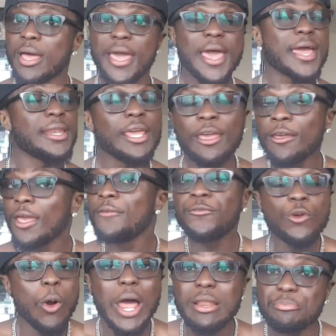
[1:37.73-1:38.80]
And if
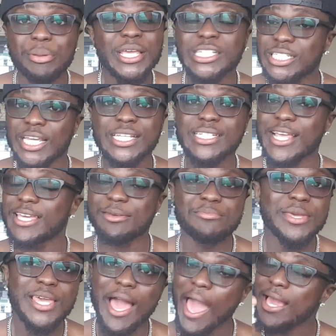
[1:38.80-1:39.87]
you want a big chest like
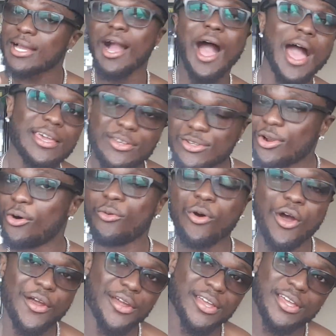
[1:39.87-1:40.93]
me, I got you, don't
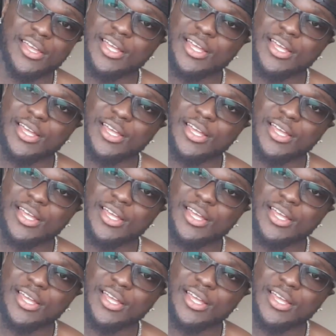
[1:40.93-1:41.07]
worry.